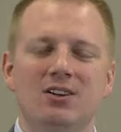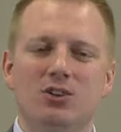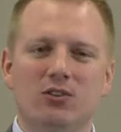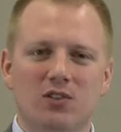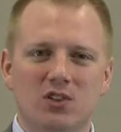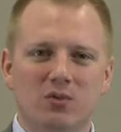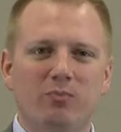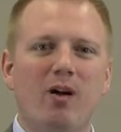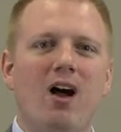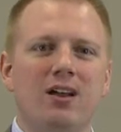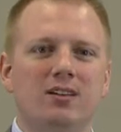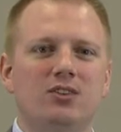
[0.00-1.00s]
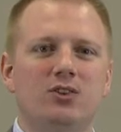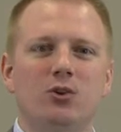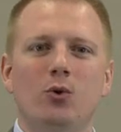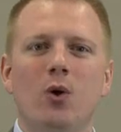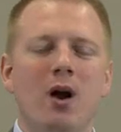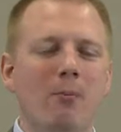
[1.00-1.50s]
to respond
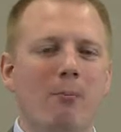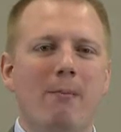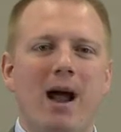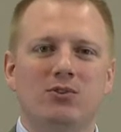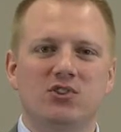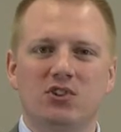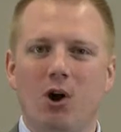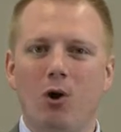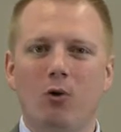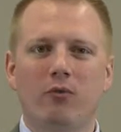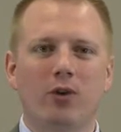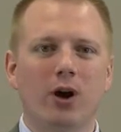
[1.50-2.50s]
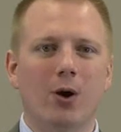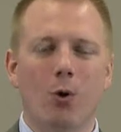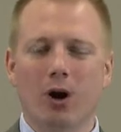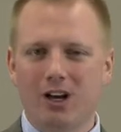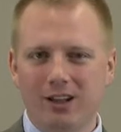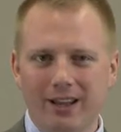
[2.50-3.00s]
to mouse over
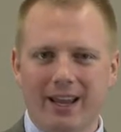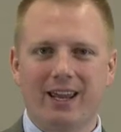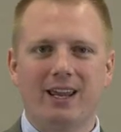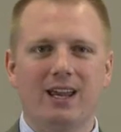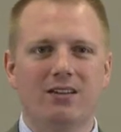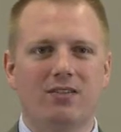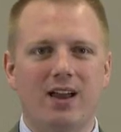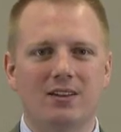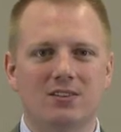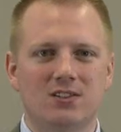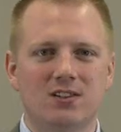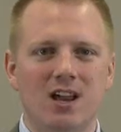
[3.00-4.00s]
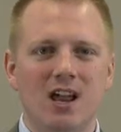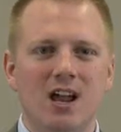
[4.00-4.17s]
or click events.